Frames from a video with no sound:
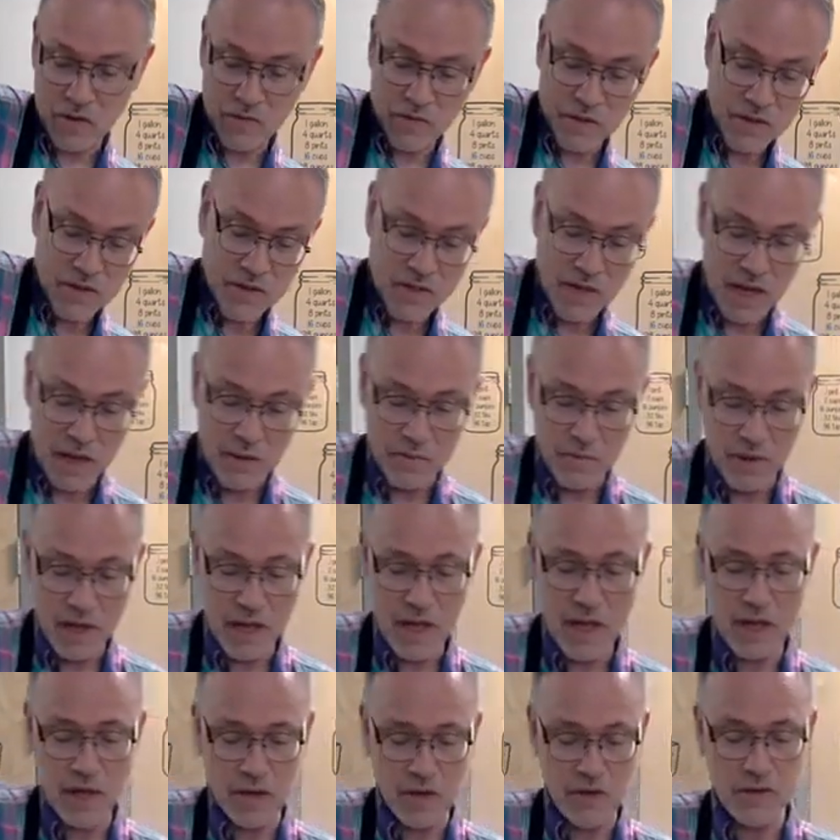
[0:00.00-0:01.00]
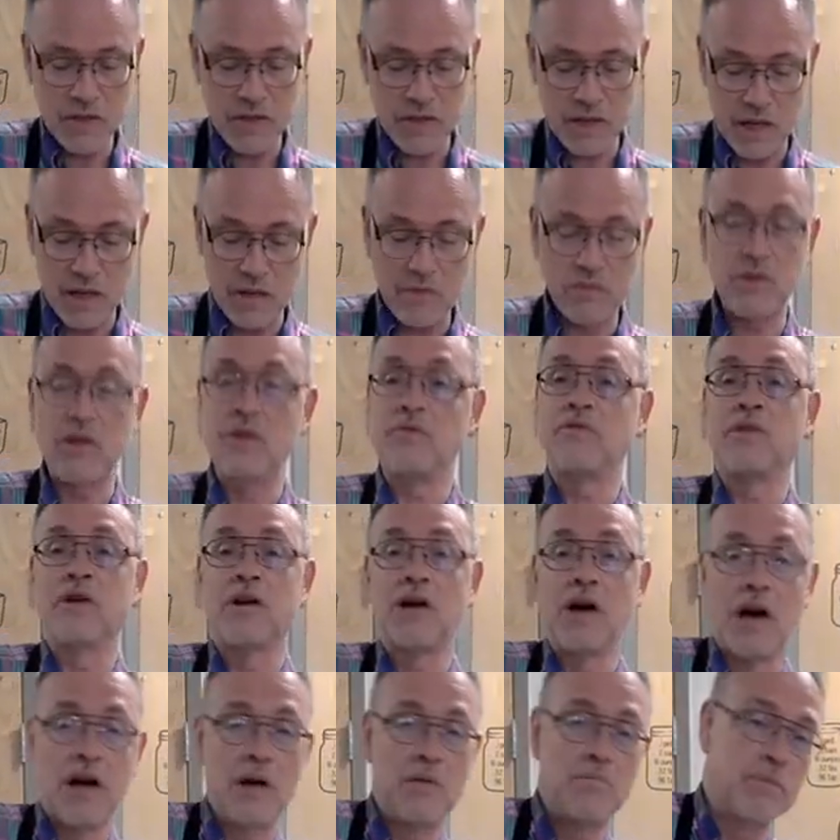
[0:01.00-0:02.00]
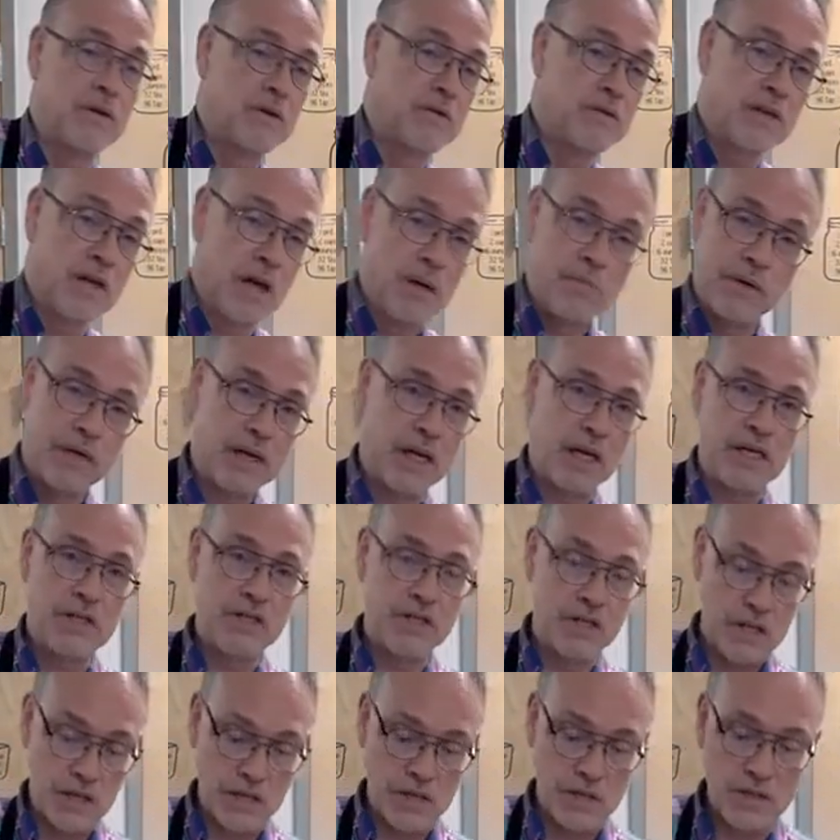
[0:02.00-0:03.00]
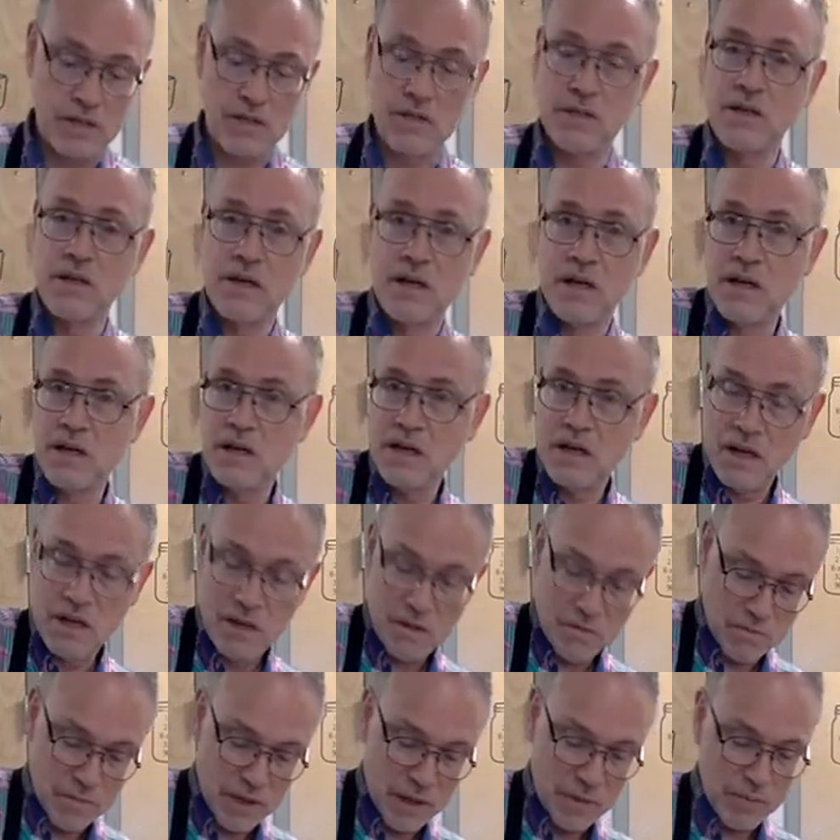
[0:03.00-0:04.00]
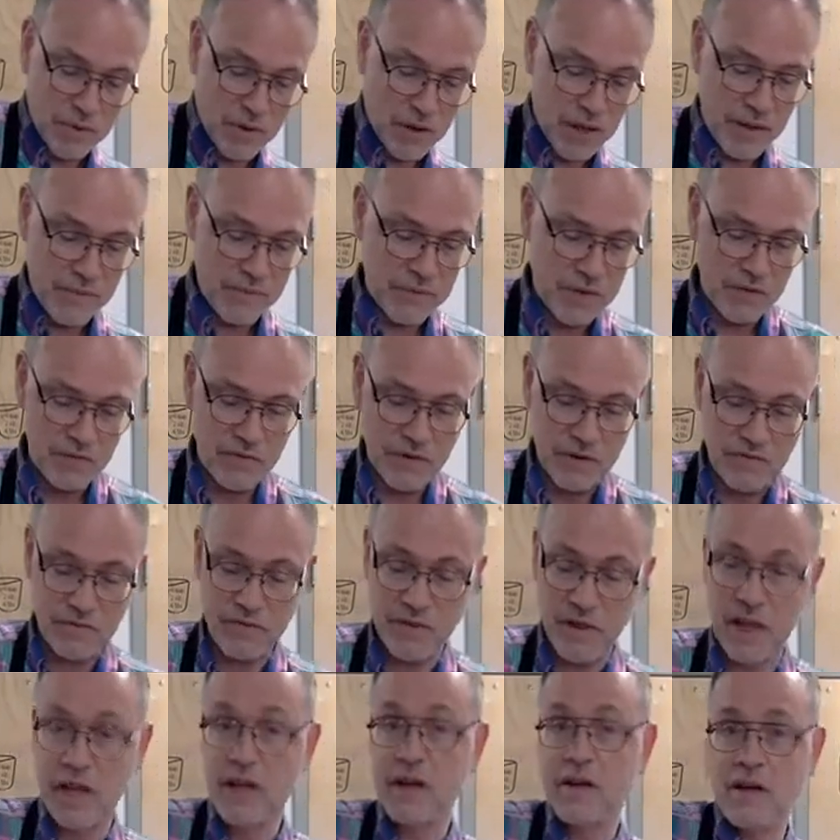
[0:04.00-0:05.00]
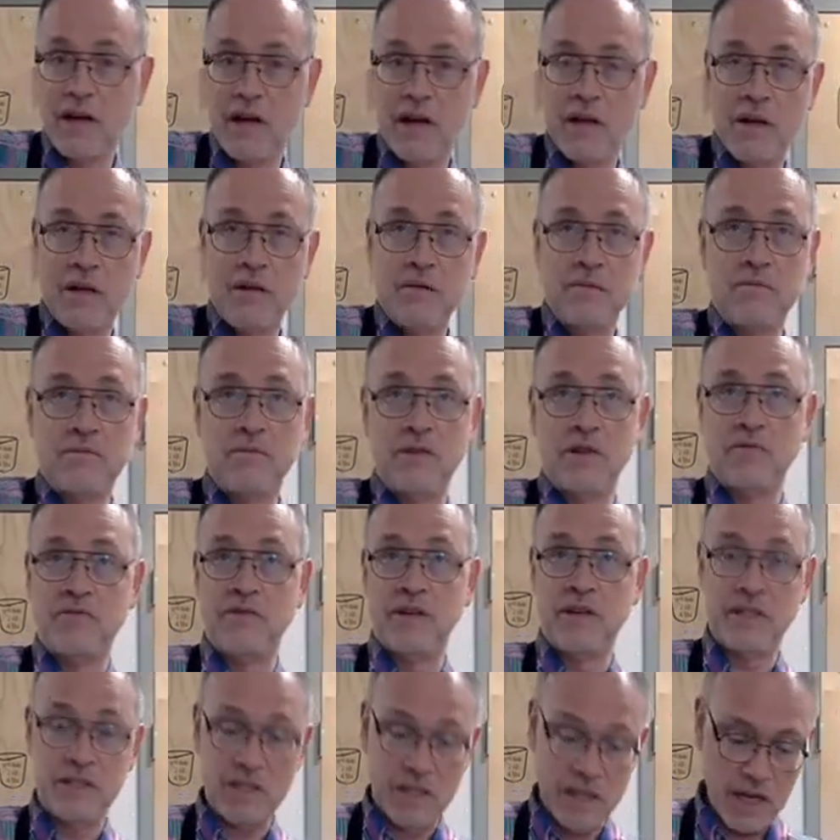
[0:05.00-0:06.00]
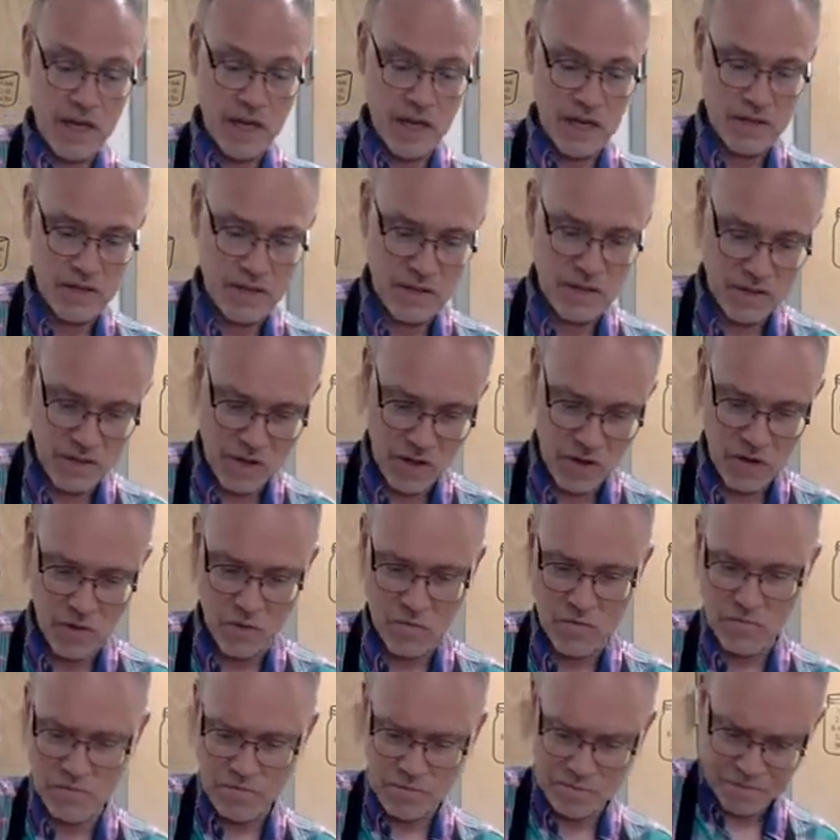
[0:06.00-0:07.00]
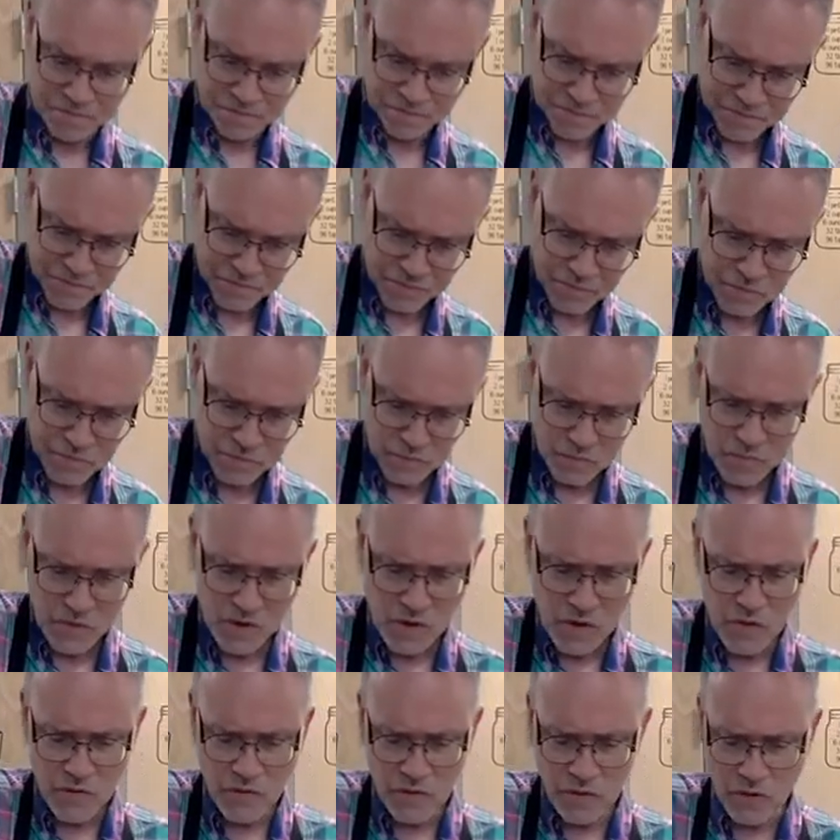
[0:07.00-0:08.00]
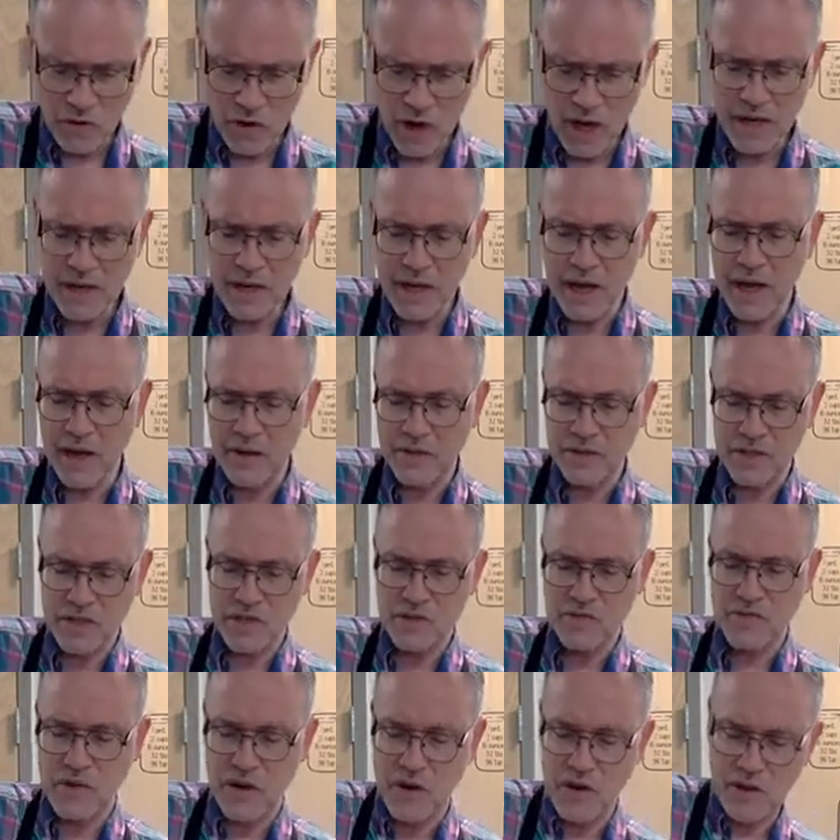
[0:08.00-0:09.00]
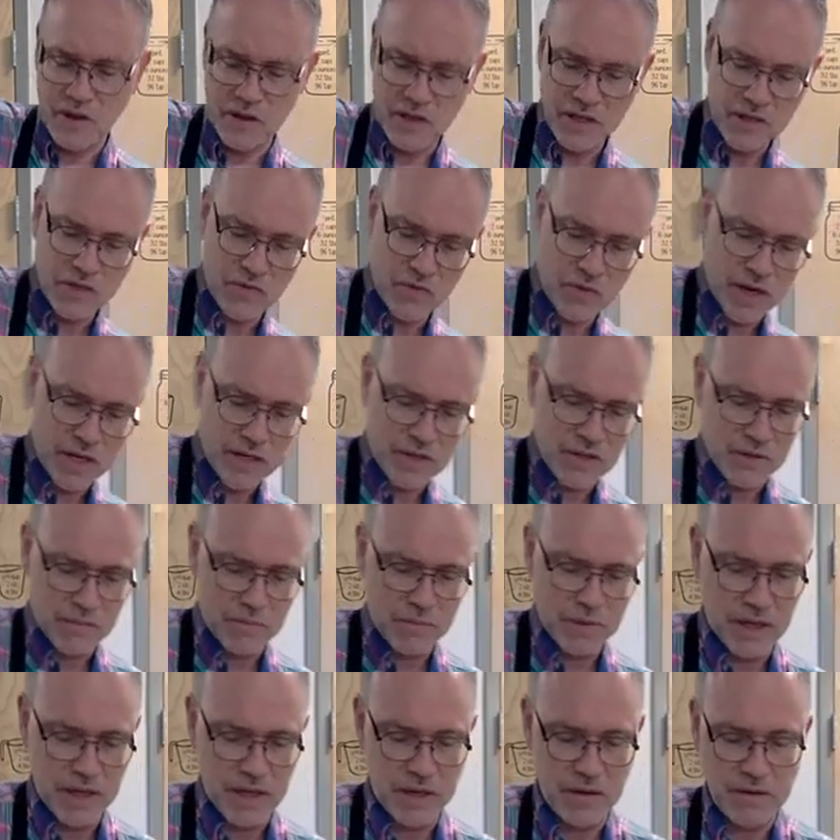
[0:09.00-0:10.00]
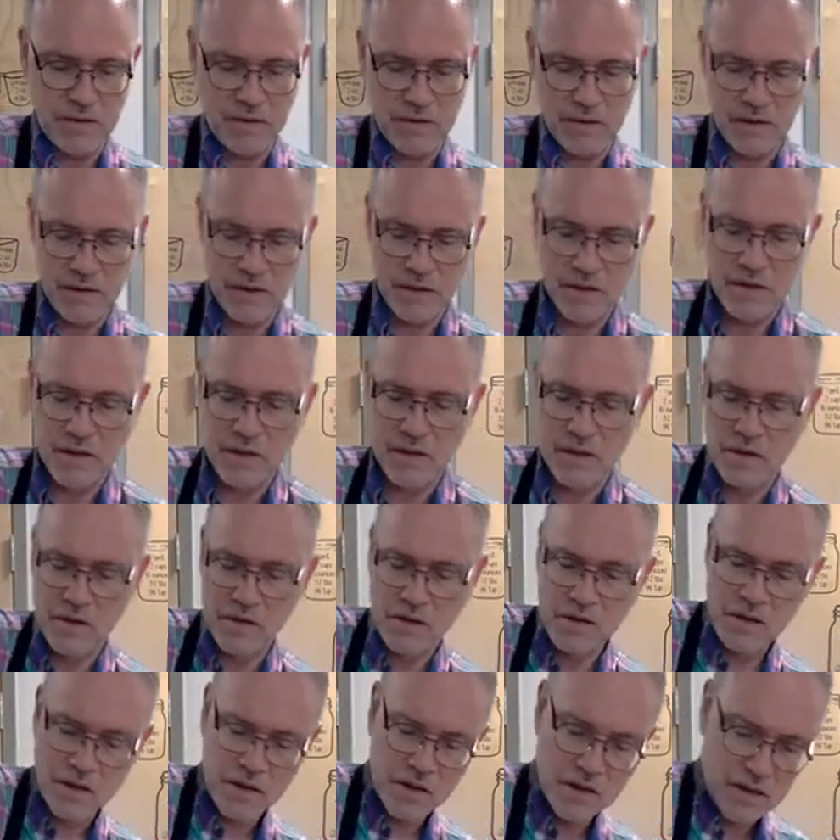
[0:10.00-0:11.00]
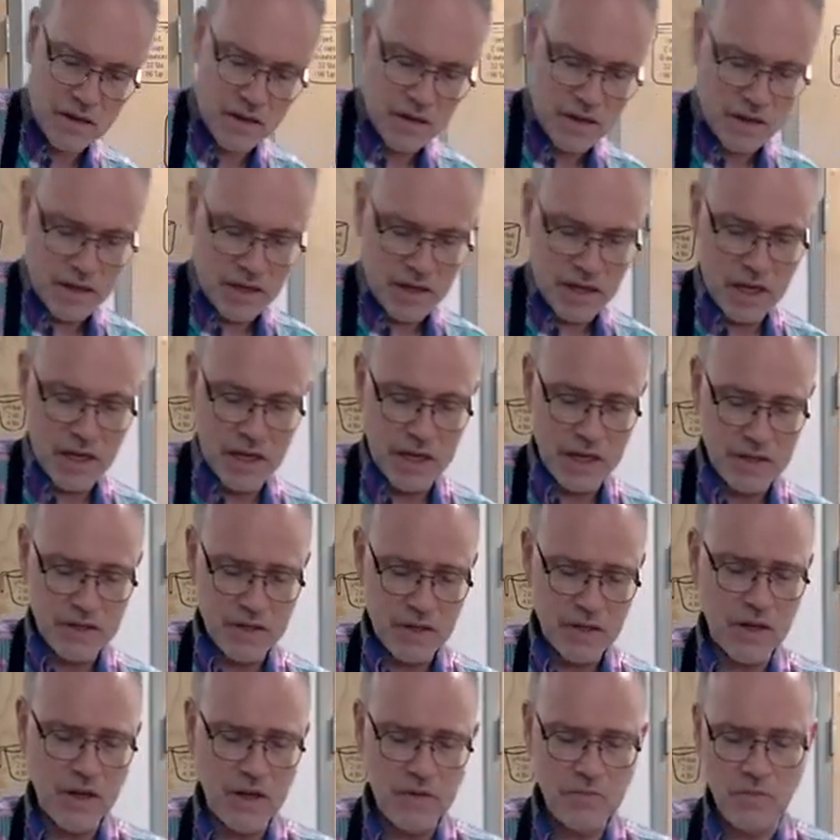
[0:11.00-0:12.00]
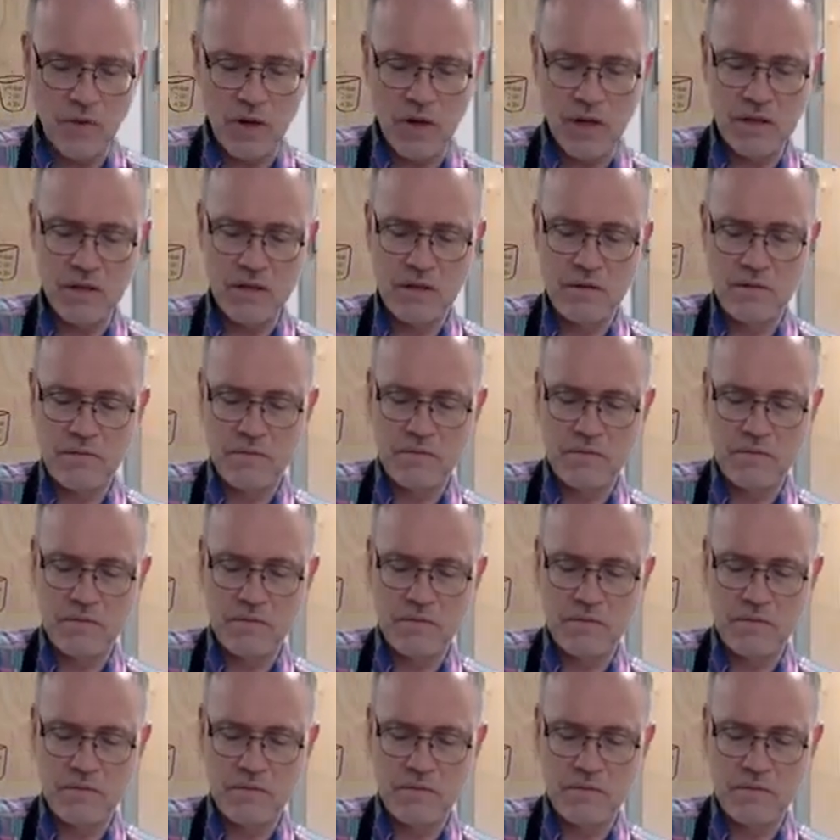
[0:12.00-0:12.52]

of the same thing, you'll see different combinations. People have different tastes. So for right now, just follow this recipe. And it's a good one.